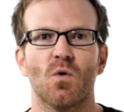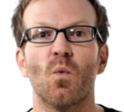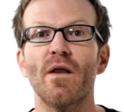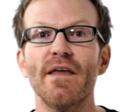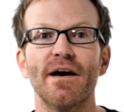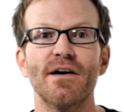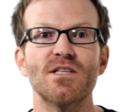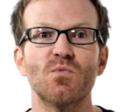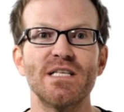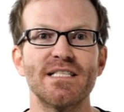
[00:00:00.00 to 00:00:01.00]
One of the
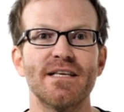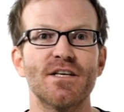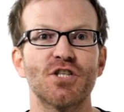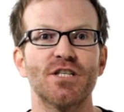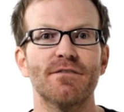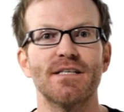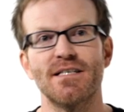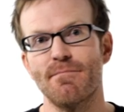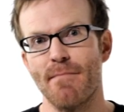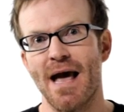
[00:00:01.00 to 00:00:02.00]
areas we see this shift
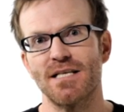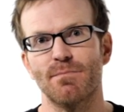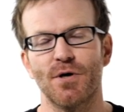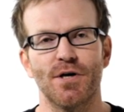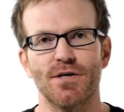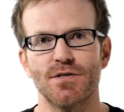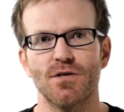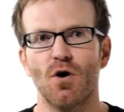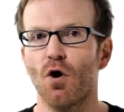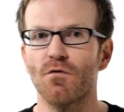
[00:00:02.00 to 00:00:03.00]
is in mass murders.
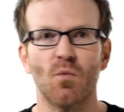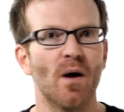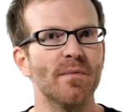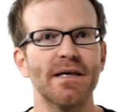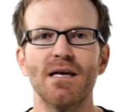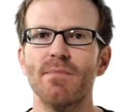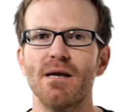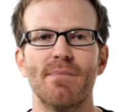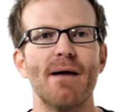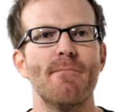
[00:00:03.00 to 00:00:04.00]
Overwhelmingly
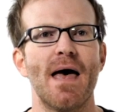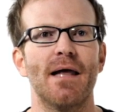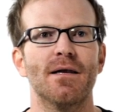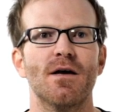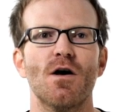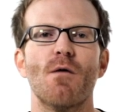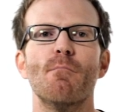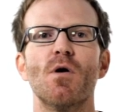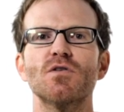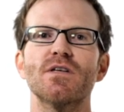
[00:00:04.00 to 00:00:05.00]
committed by men,
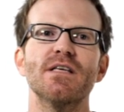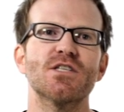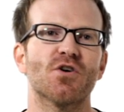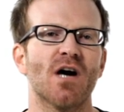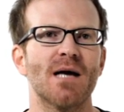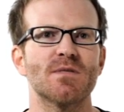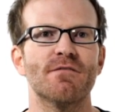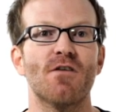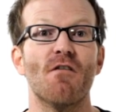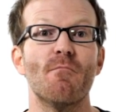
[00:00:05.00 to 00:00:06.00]
most of these crimes
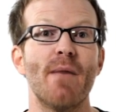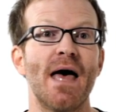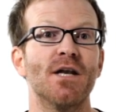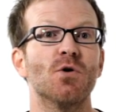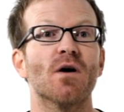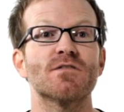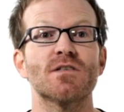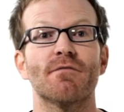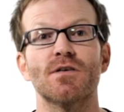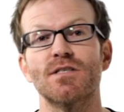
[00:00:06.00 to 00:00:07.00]
involve men who have
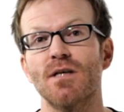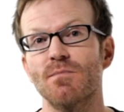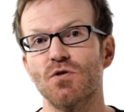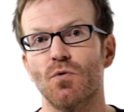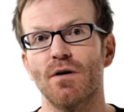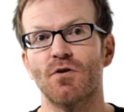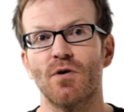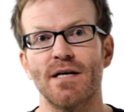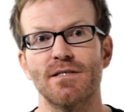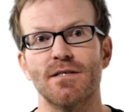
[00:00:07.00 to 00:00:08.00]
suffered some sort of
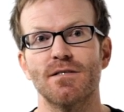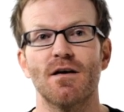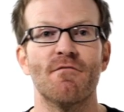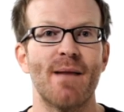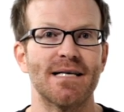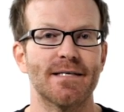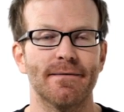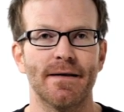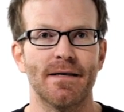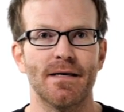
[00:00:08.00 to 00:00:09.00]
crisis of
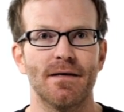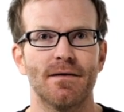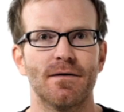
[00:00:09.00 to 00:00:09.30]
masculinity.